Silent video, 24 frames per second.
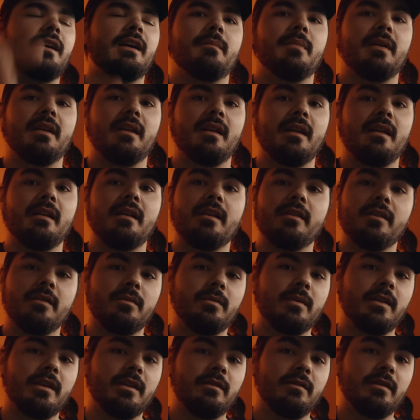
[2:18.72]
But another
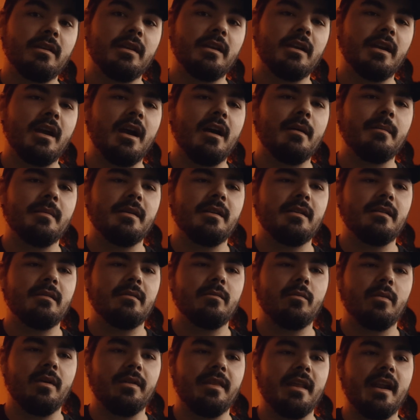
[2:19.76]
really
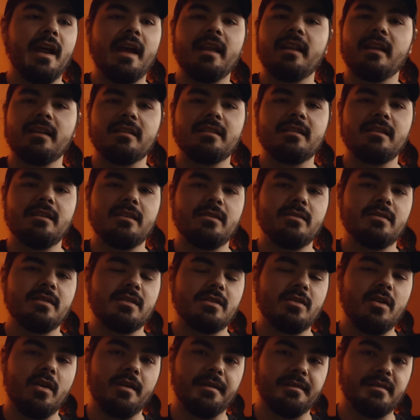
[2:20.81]
common one that I like to use
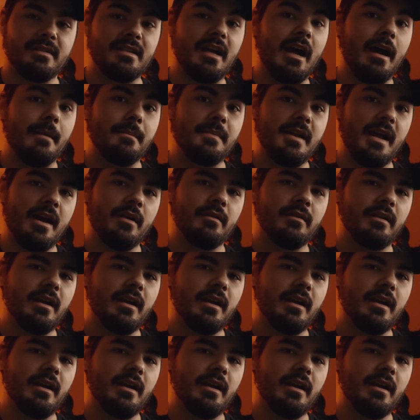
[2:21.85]
is called top-down